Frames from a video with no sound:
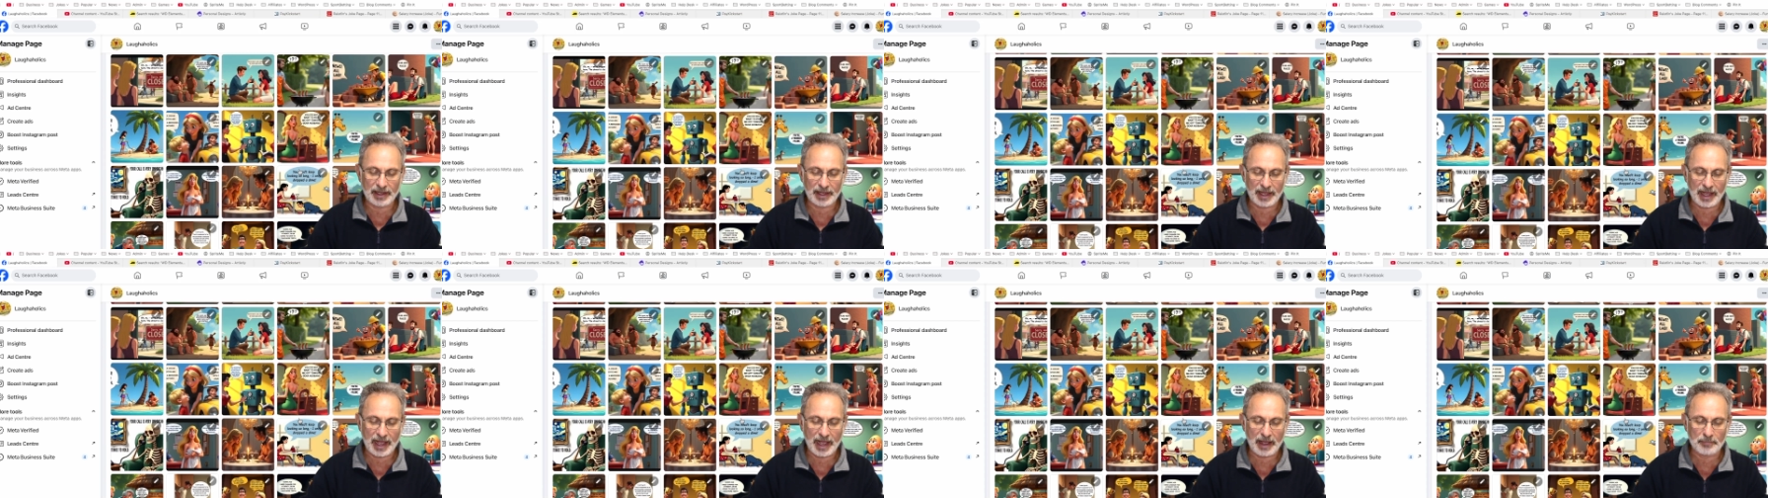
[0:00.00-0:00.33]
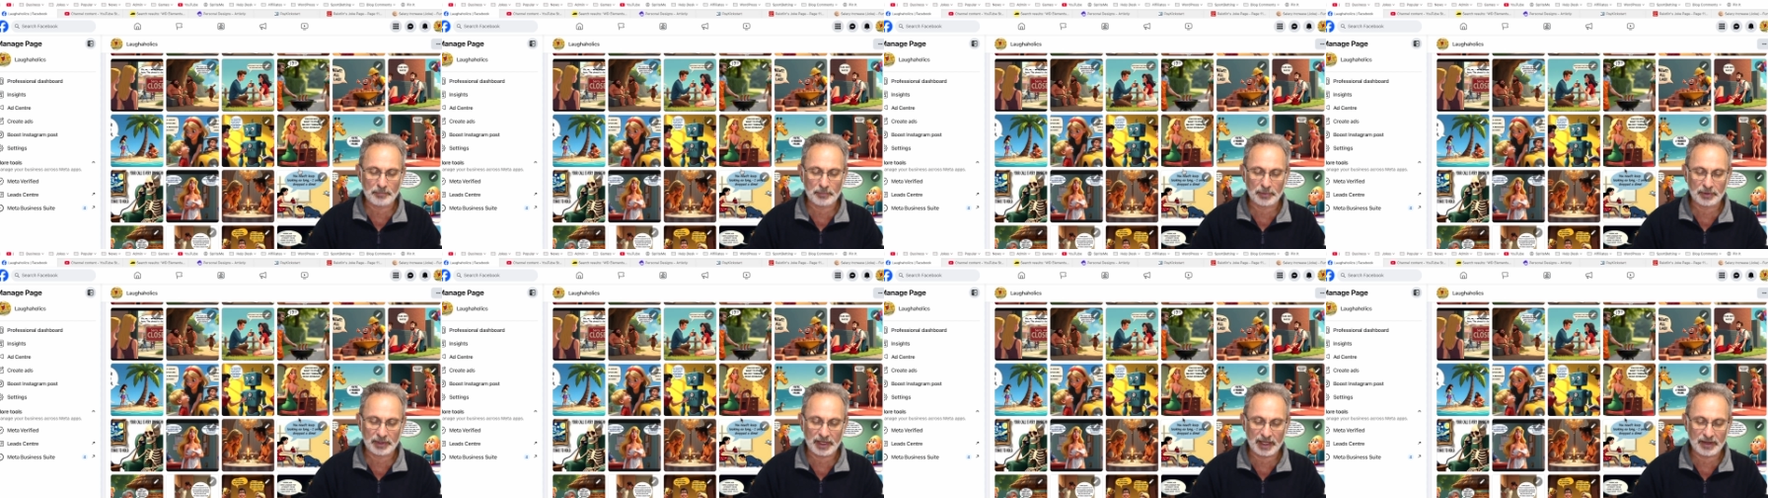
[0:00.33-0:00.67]

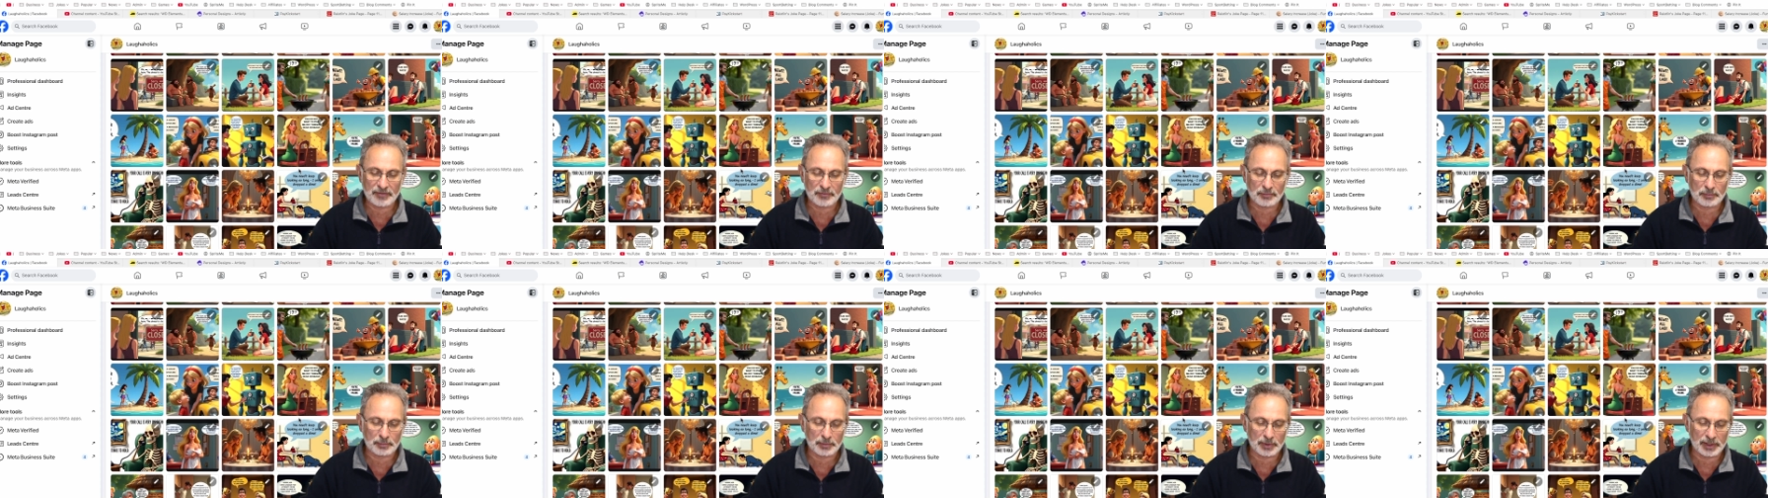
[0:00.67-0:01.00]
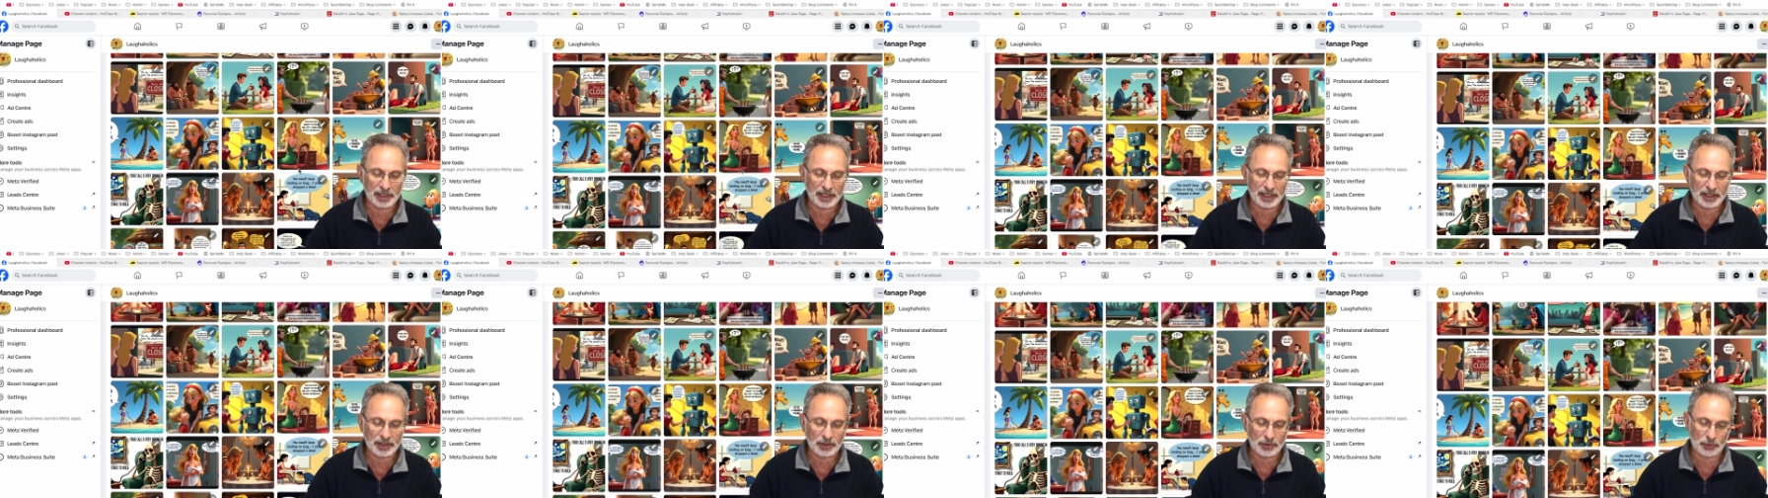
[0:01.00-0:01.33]

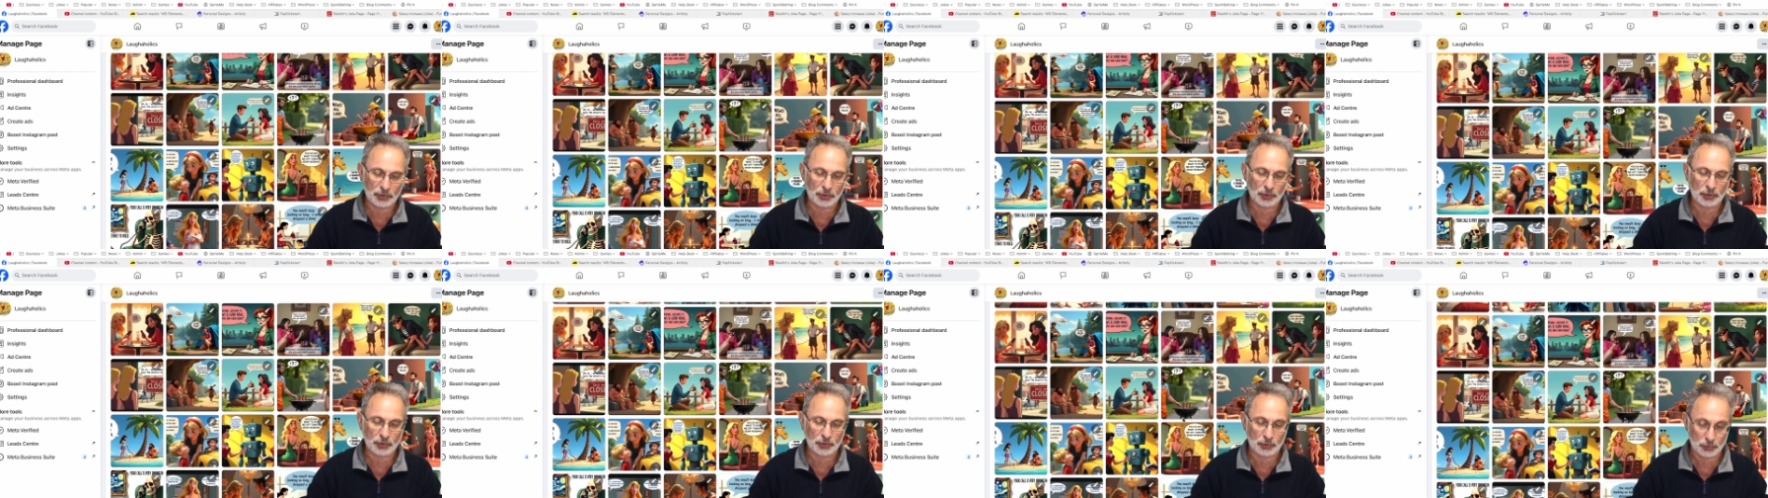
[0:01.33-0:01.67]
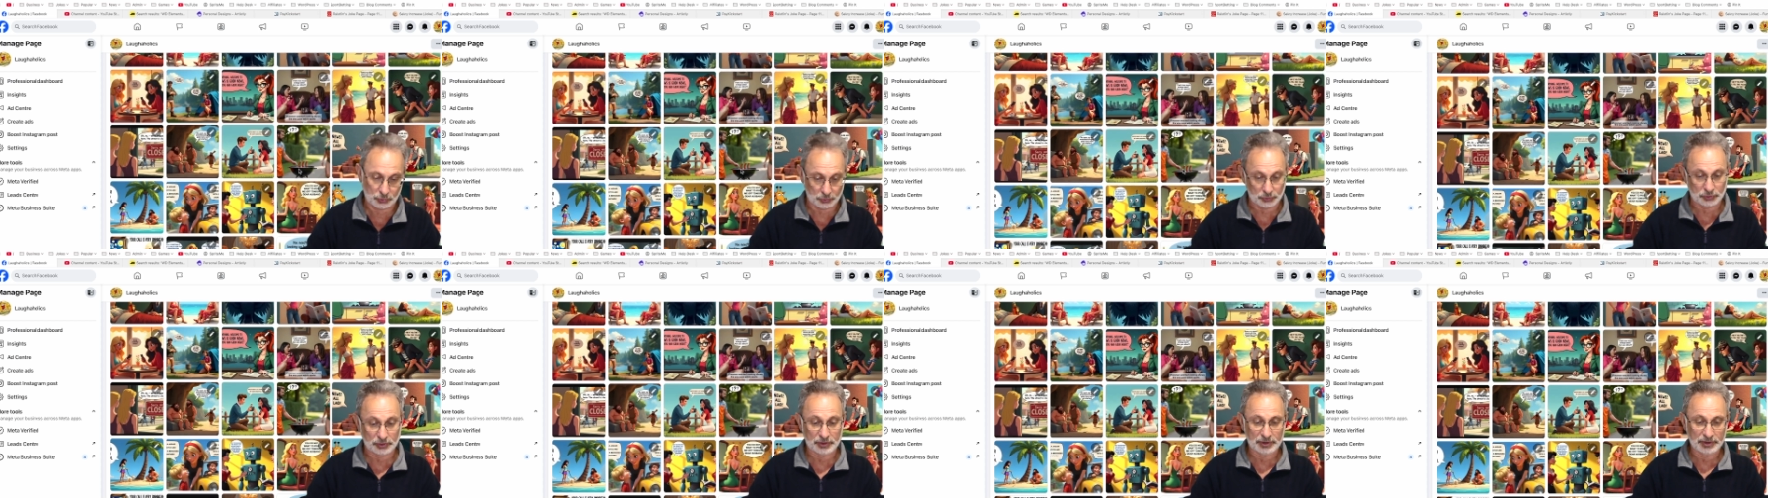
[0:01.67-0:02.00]
unbelievably good.